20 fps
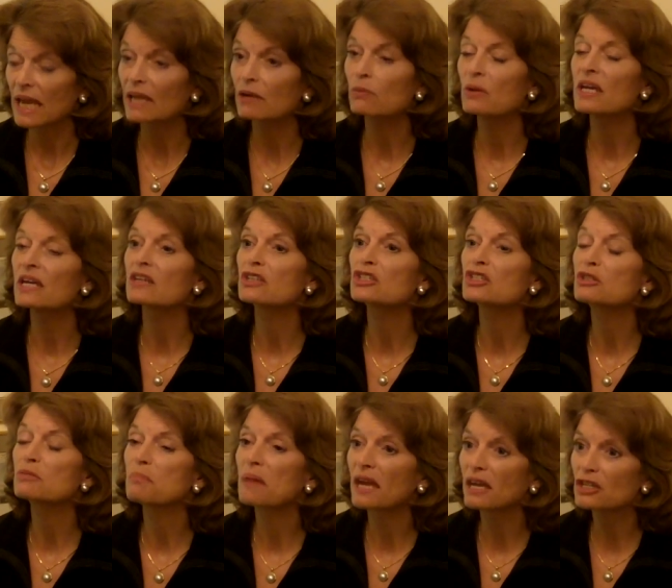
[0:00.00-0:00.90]
and we
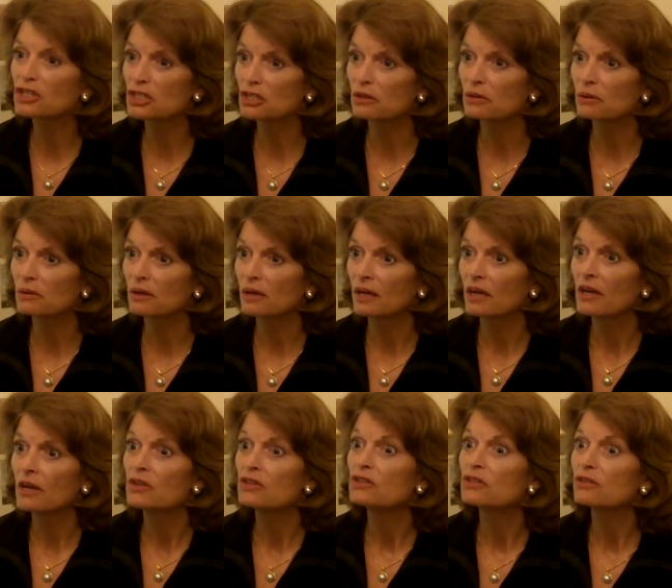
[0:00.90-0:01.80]
expect you
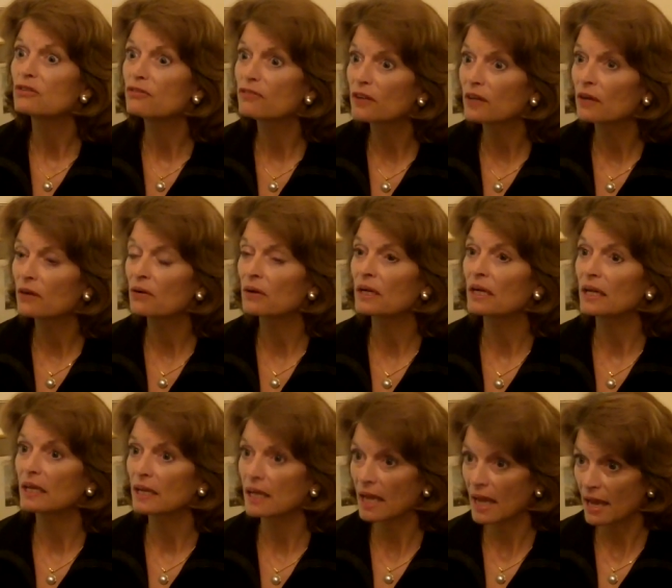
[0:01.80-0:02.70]
to figure
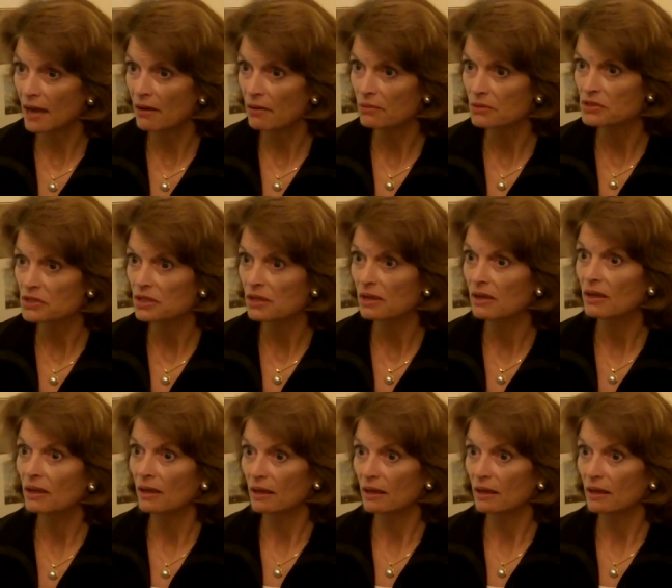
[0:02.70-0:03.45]
it out